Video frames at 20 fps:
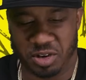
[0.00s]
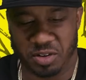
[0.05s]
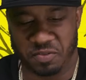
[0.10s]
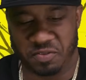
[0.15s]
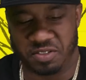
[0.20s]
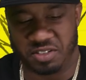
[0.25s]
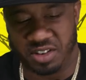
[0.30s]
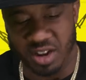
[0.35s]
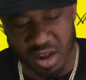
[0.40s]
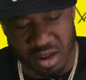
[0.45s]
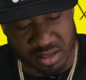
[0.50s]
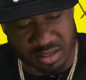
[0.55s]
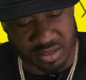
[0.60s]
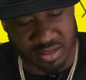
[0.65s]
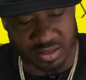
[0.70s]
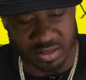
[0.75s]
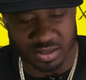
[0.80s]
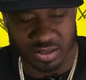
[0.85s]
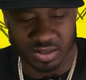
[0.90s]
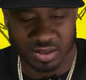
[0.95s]
enough
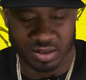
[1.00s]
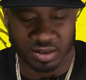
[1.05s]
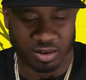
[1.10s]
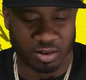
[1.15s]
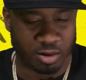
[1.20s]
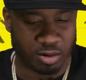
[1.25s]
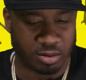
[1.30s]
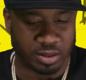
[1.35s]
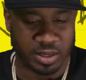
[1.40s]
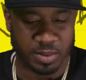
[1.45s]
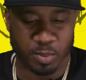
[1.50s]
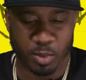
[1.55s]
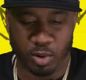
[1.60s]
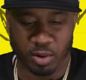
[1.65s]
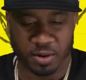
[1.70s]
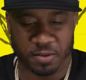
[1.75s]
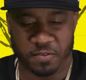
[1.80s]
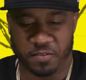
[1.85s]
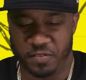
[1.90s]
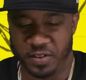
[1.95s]
dust. Early
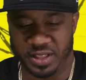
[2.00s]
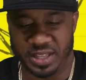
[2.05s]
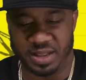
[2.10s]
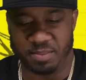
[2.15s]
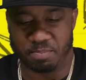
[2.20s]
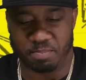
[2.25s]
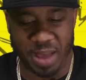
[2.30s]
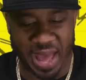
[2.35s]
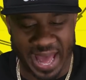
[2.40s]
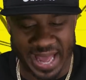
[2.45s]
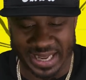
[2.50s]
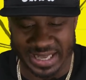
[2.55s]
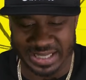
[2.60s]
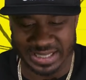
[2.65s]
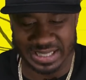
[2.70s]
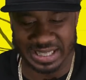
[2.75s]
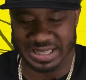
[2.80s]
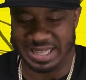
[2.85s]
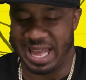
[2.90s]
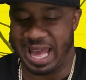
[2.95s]
morning, 50
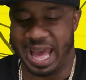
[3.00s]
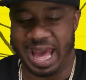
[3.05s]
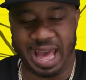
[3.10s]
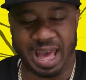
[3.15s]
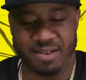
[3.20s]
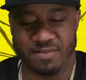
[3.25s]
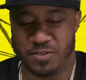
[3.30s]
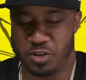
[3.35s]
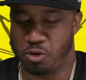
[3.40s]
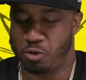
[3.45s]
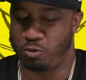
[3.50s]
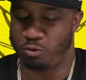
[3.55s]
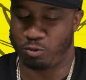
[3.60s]
baggies hit the Ave in a